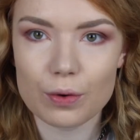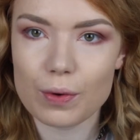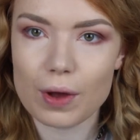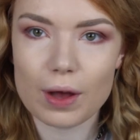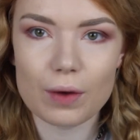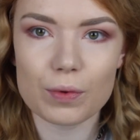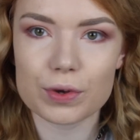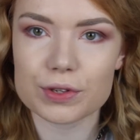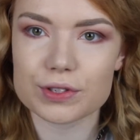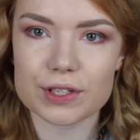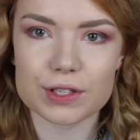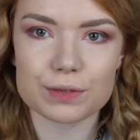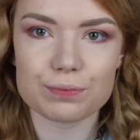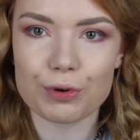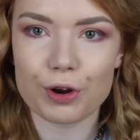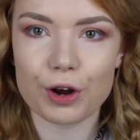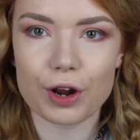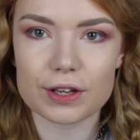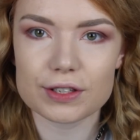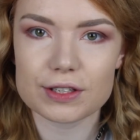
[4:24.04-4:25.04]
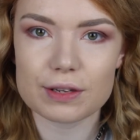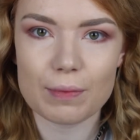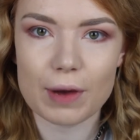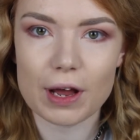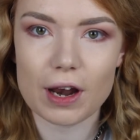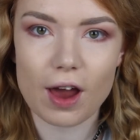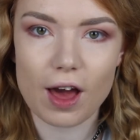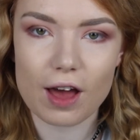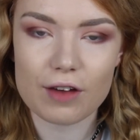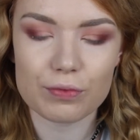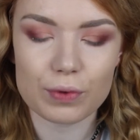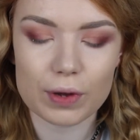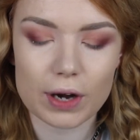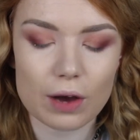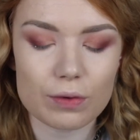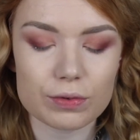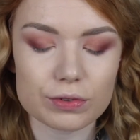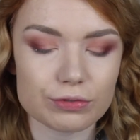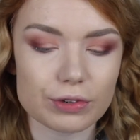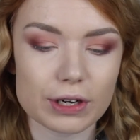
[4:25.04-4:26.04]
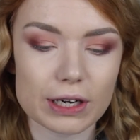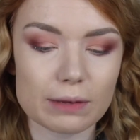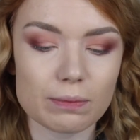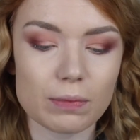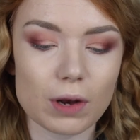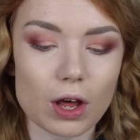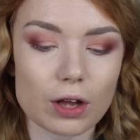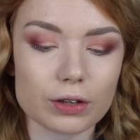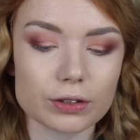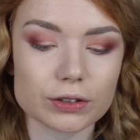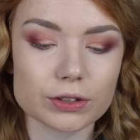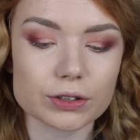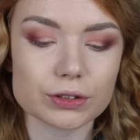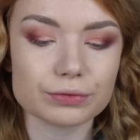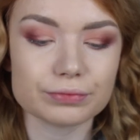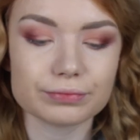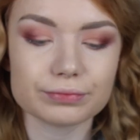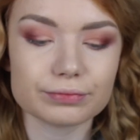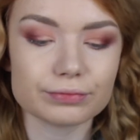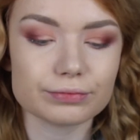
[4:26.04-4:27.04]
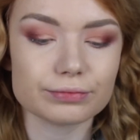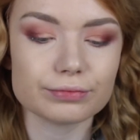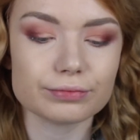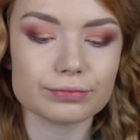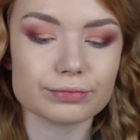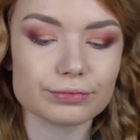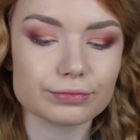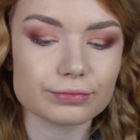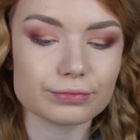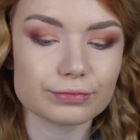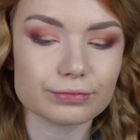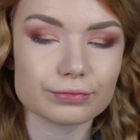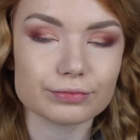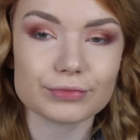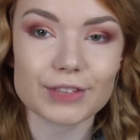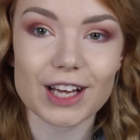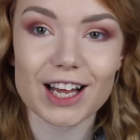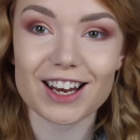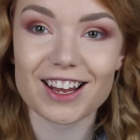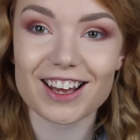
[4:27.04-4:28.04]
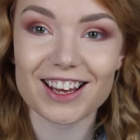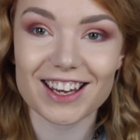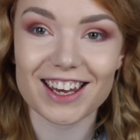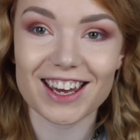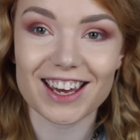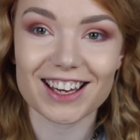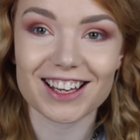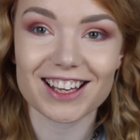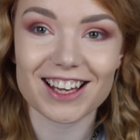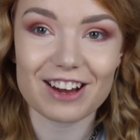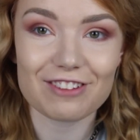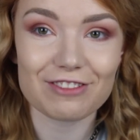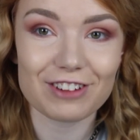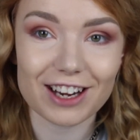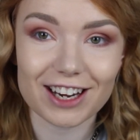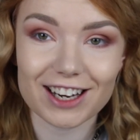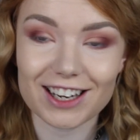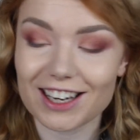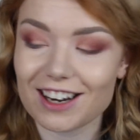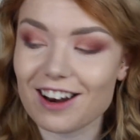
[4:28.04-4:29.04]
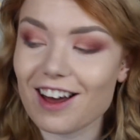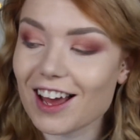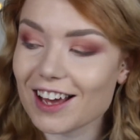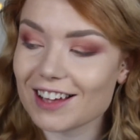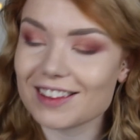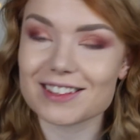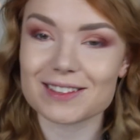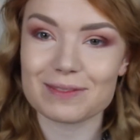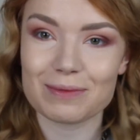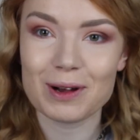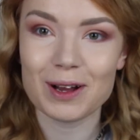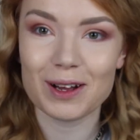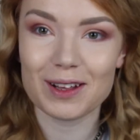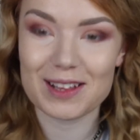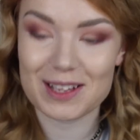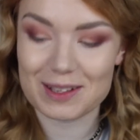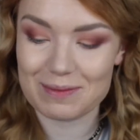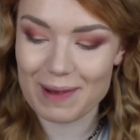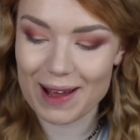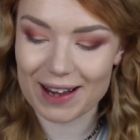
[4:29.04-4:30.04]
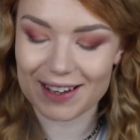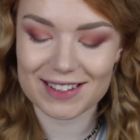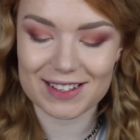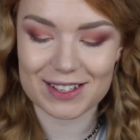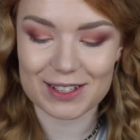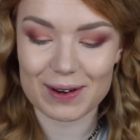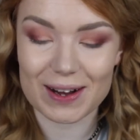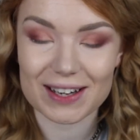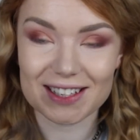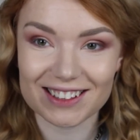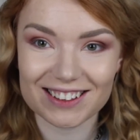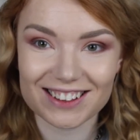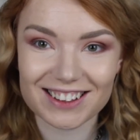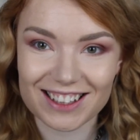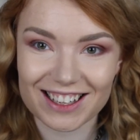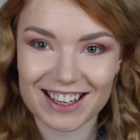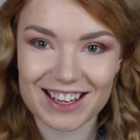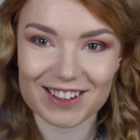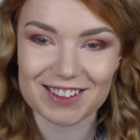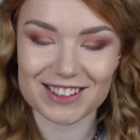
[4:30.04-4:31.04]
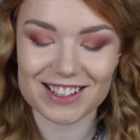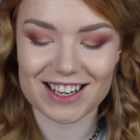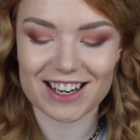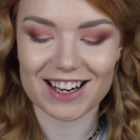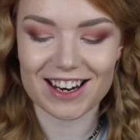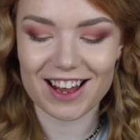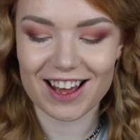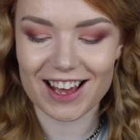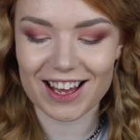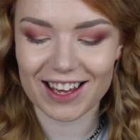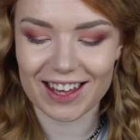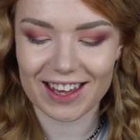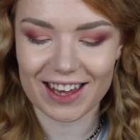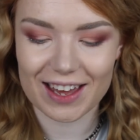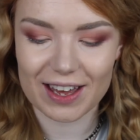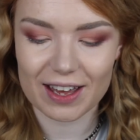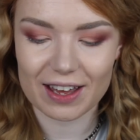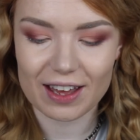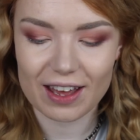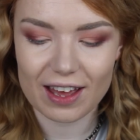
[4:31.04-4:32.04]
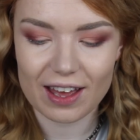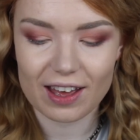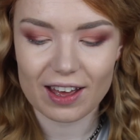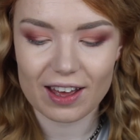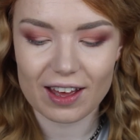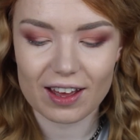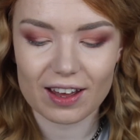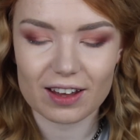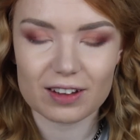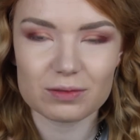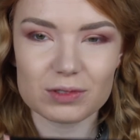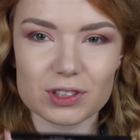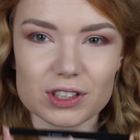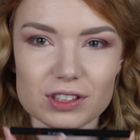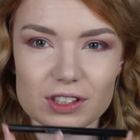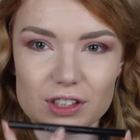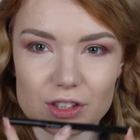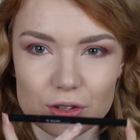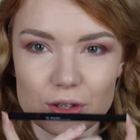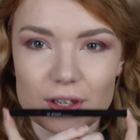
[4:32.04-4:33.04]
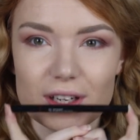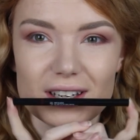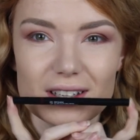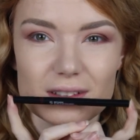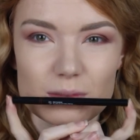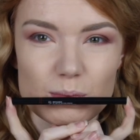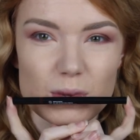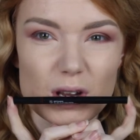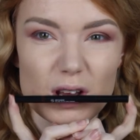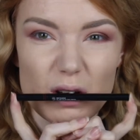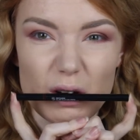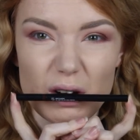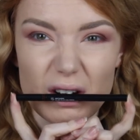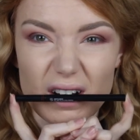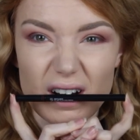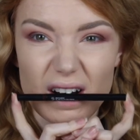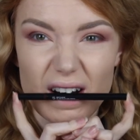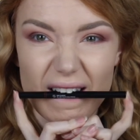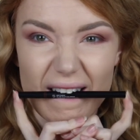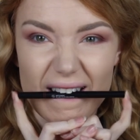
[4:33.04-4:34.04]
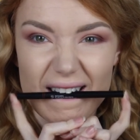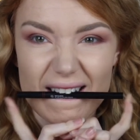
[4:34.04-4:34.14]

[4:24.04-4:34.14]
Where was this product in my life when I was really blonde? I like it. I really like this pencil. I didn't think I was gonna like it. I'm just annoyed it's blonde.